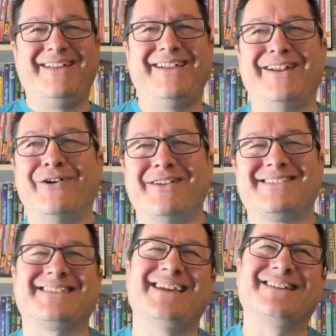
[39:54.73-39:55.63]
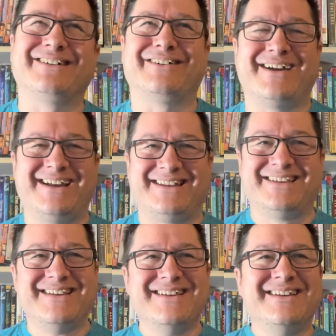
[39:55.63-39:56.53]
you know, it's like, all right,
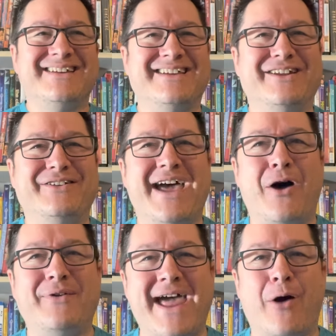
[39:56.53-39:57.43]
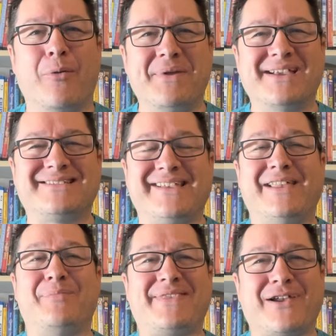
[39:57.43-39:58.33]
you know, now now we're being
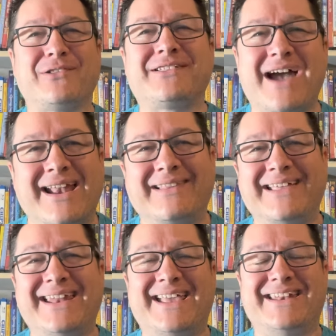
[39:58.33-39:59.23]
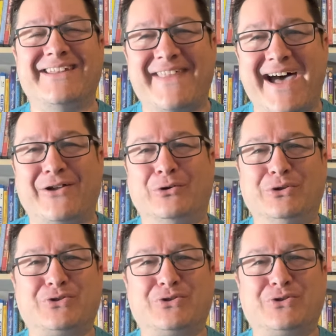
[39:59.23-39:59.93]
silly, but they're kind of leaning into that old